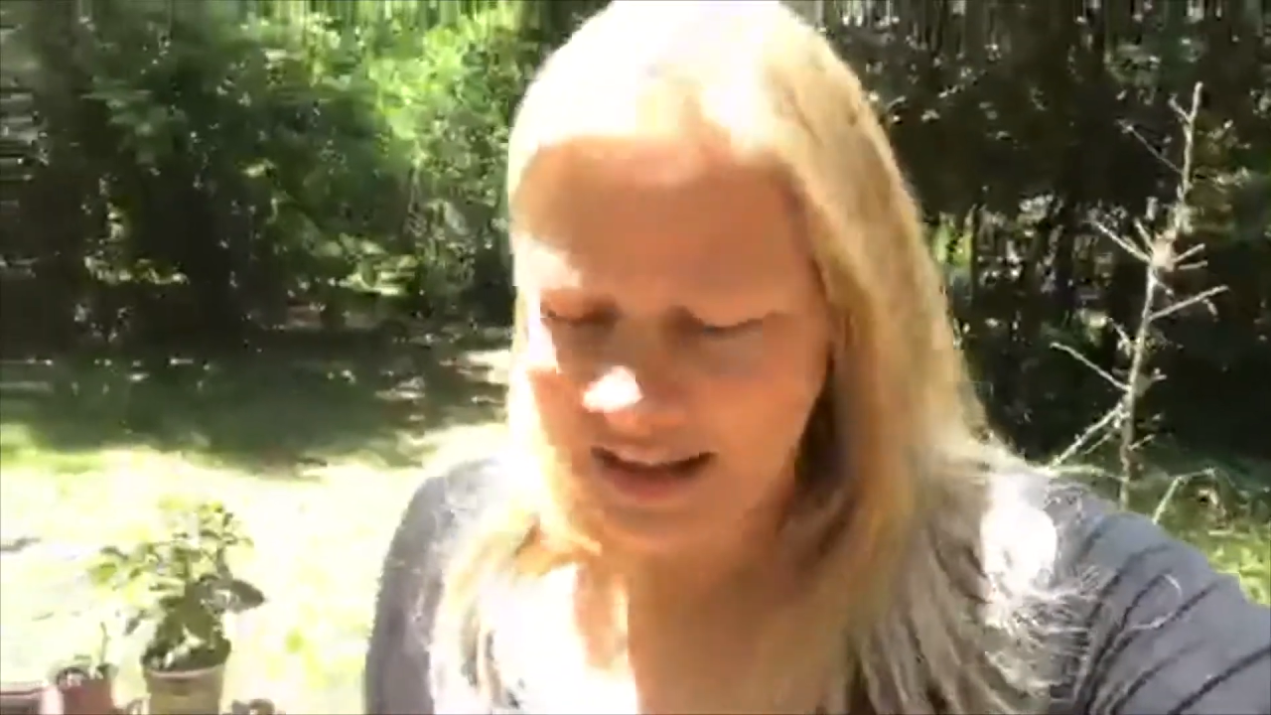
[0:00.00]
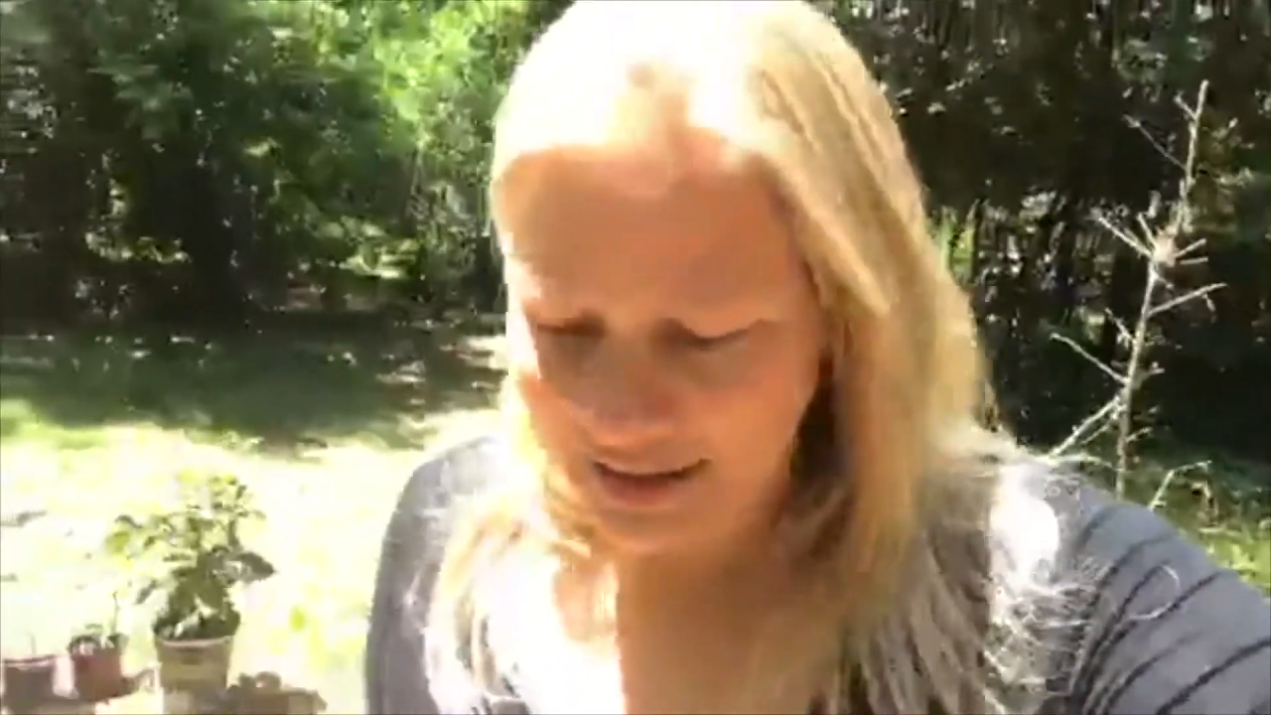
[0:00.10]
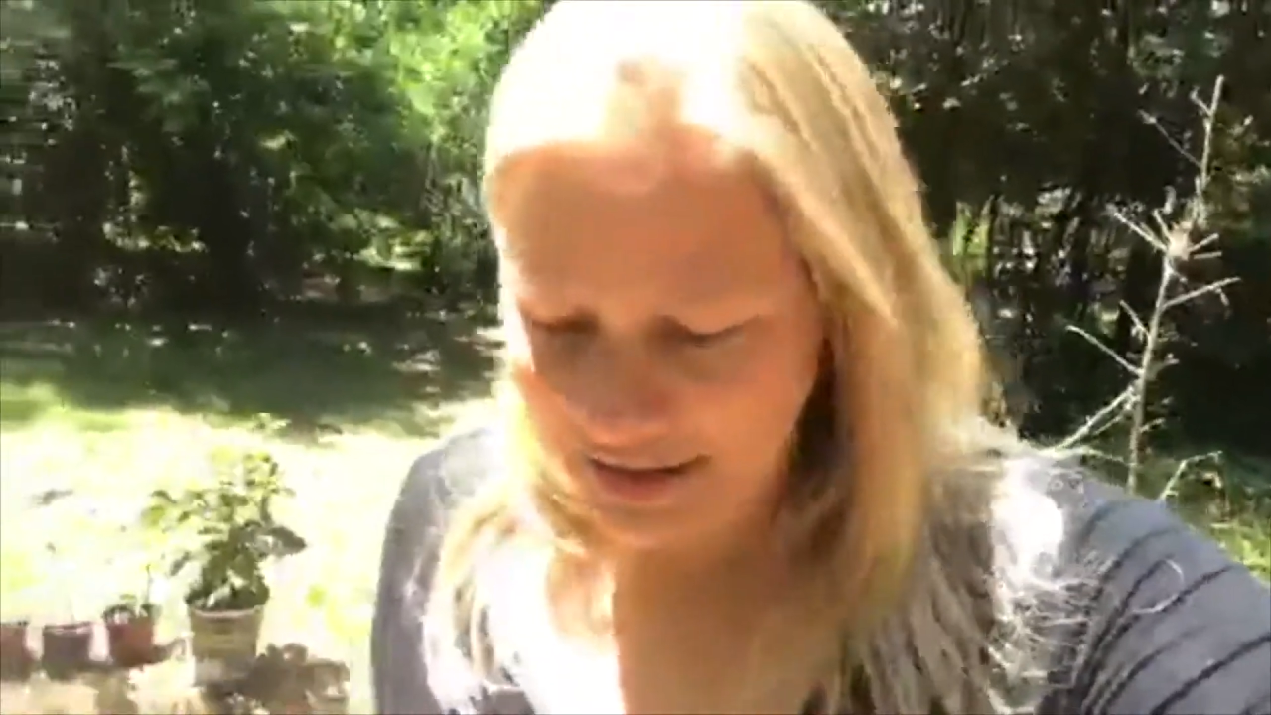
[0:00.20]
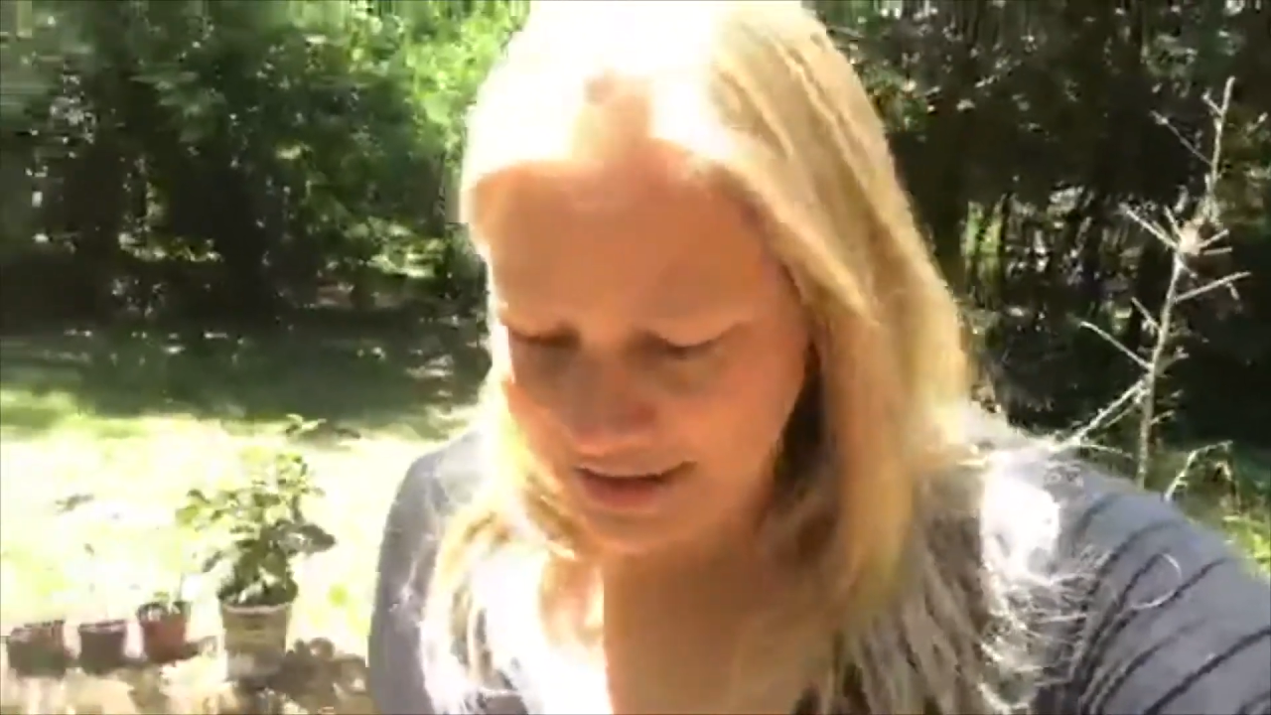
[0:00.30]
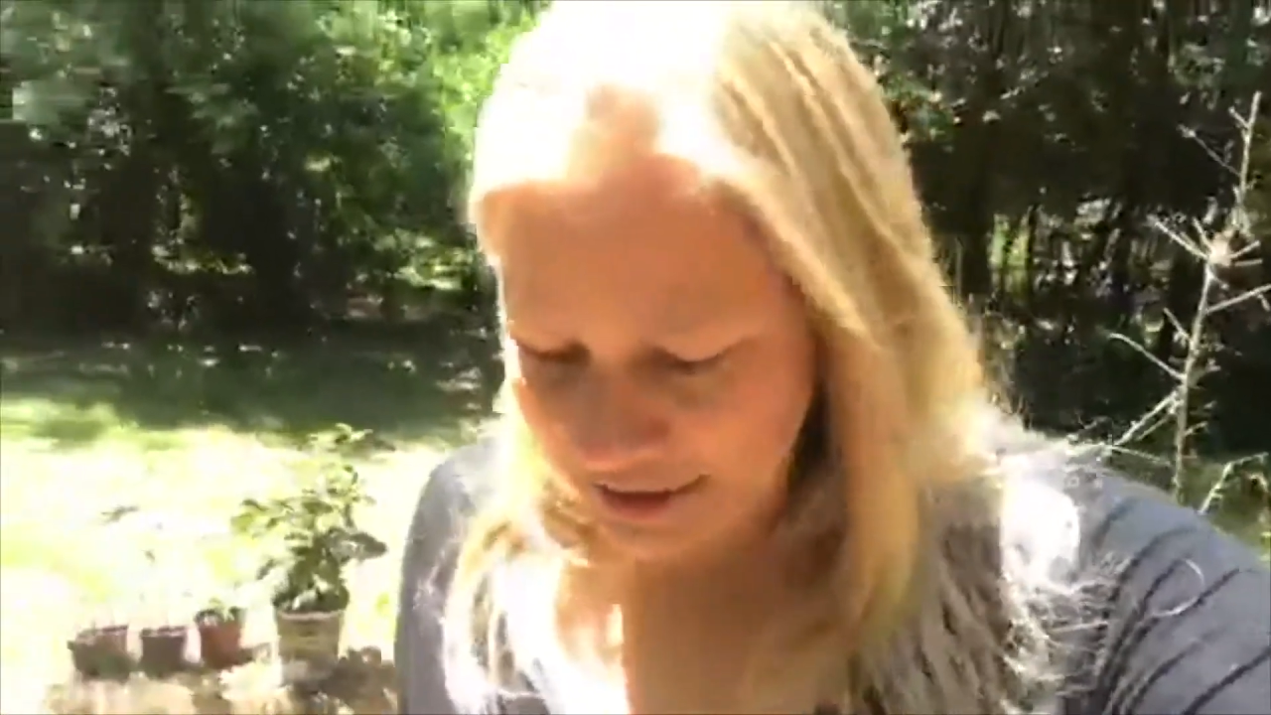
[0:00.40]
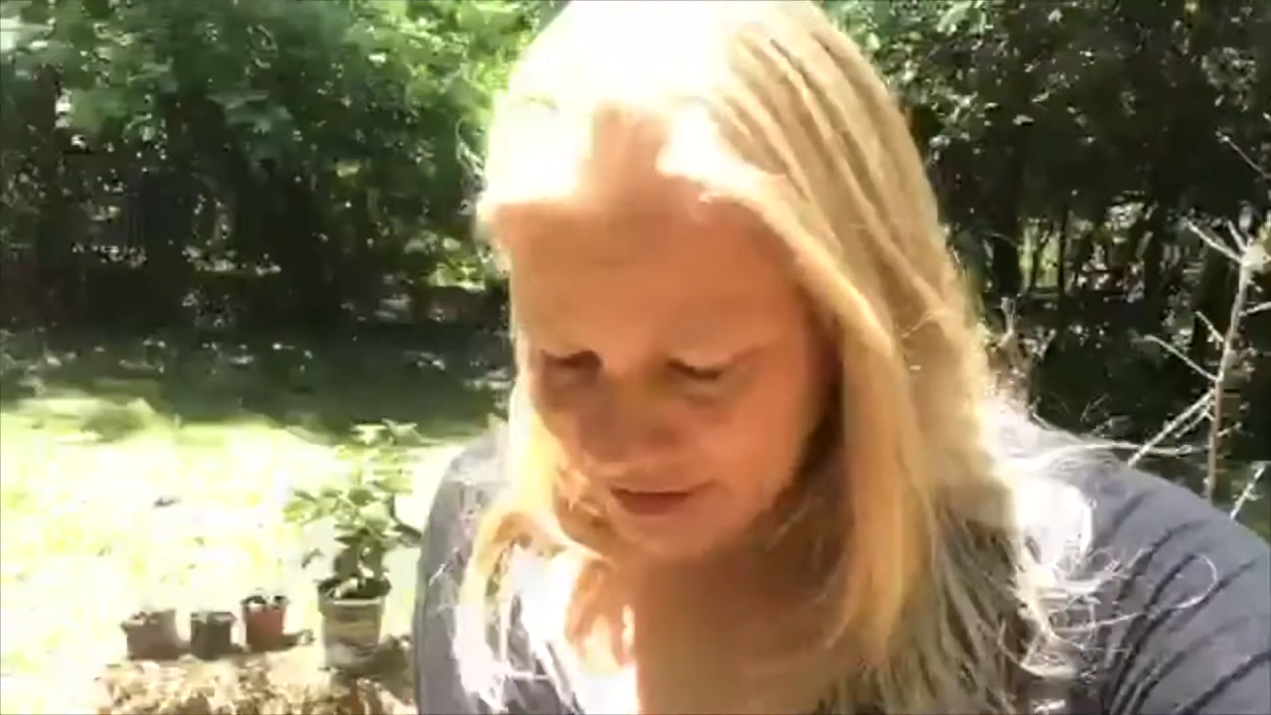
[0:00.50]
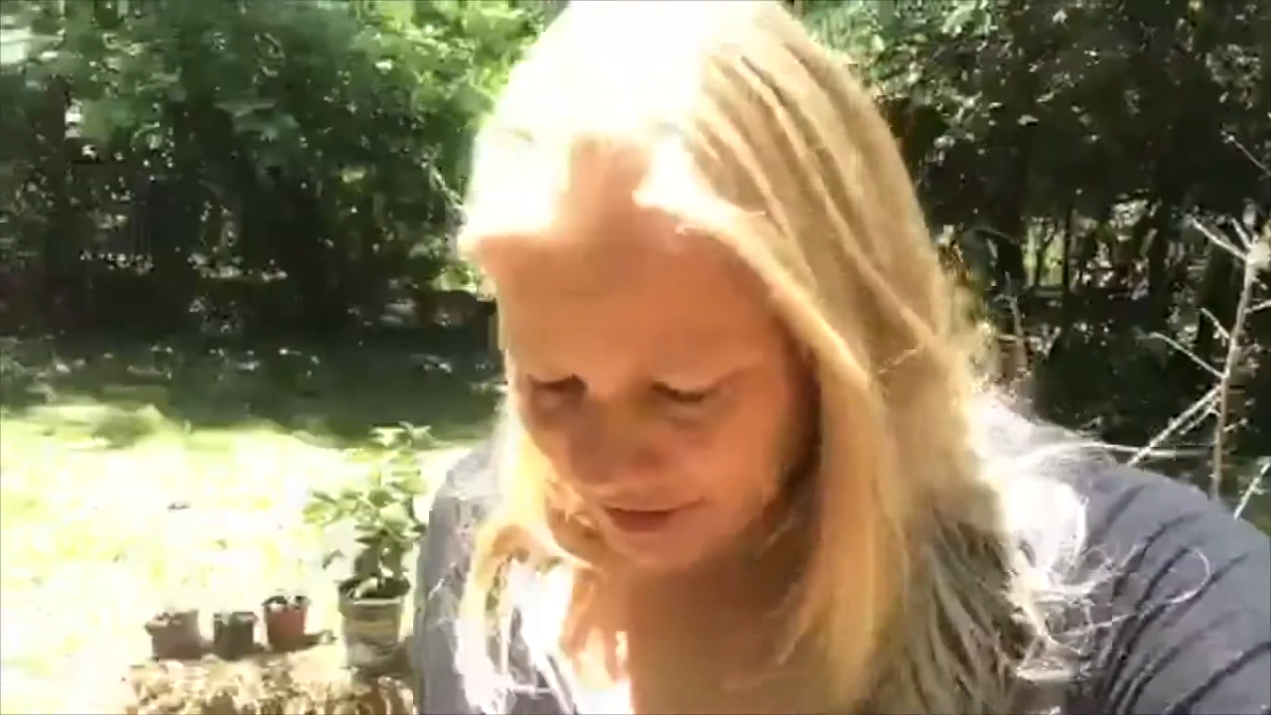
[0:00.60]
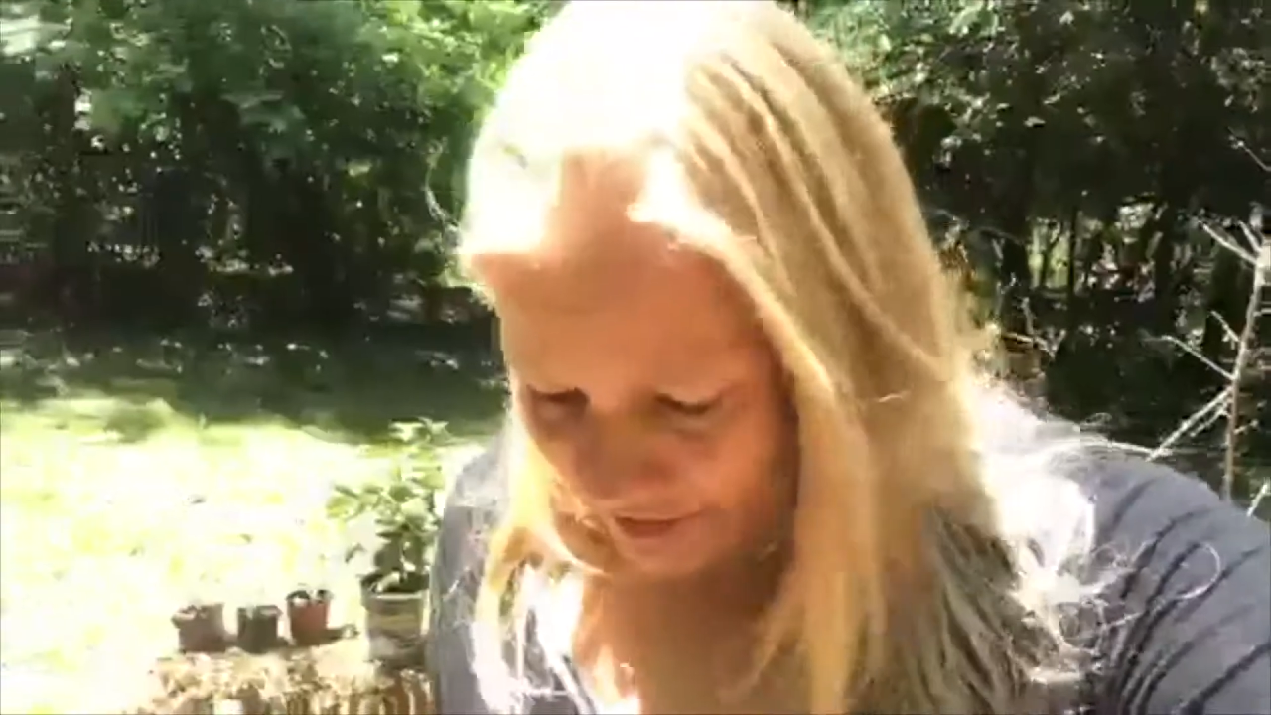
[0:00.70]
cloudy all